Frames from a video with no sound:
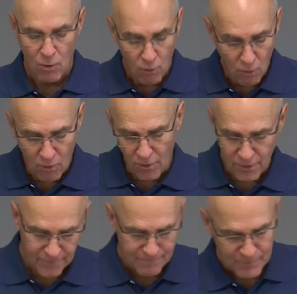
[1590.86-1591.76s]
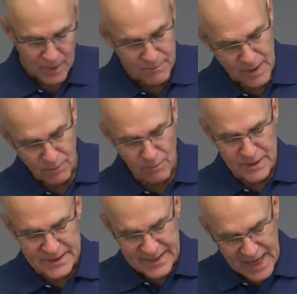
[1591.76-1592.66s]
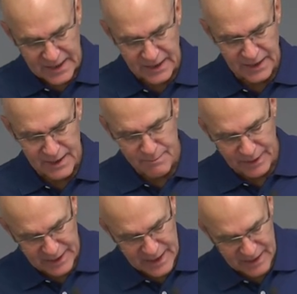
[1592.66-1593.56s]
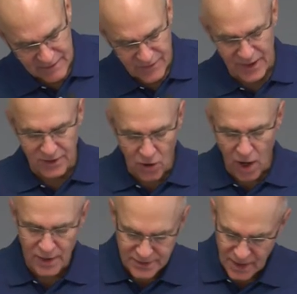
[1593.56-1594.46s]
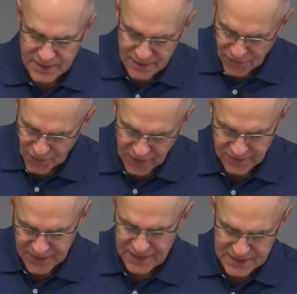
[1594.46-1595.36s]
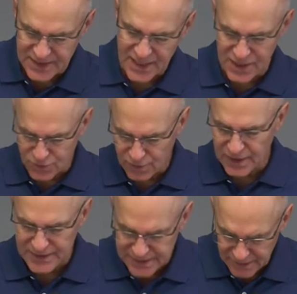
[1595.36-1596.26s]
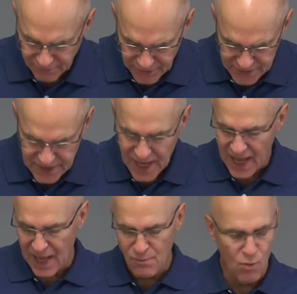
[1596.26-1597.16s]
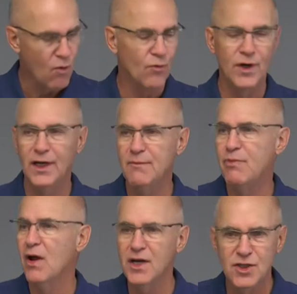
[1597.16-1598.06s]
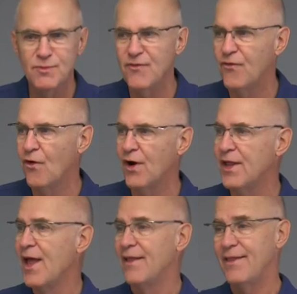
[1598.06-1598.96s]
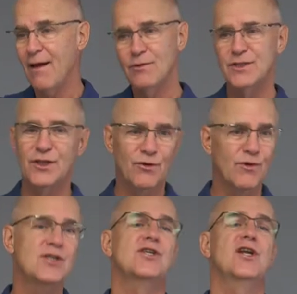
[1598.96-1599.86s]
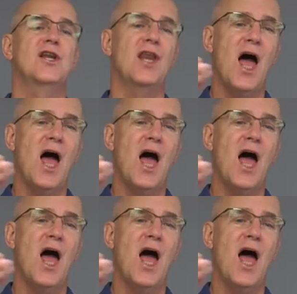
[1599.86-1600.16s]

Or people mistakenly believe that God doesn't think this sin is really serious and won't really punish me for it. That was the original